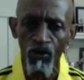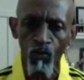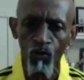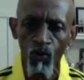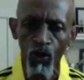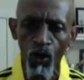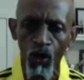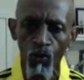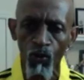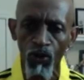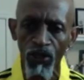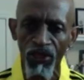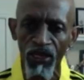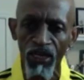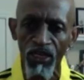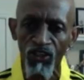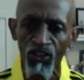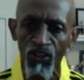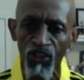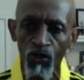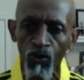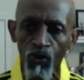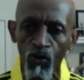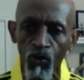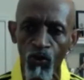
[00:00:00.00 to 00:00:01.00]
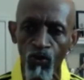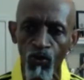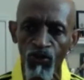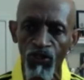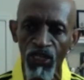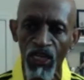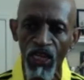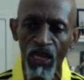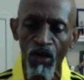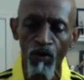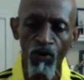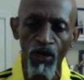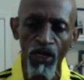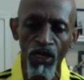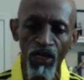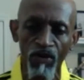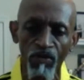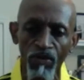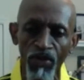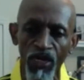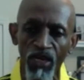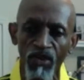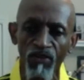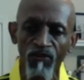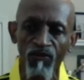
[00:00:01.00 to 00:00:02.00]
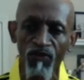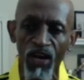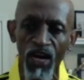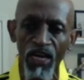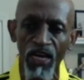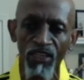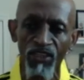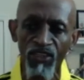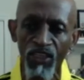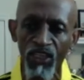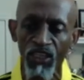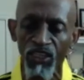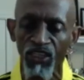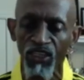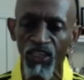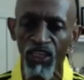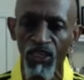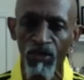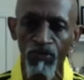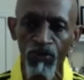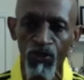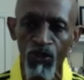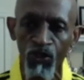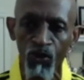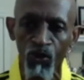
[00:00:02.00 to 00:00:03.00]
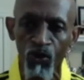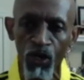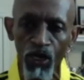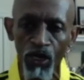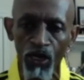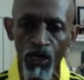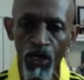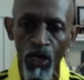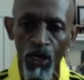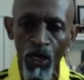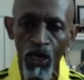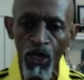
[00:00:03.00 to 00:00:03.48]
well with their schools, and they would give me advice and tips on,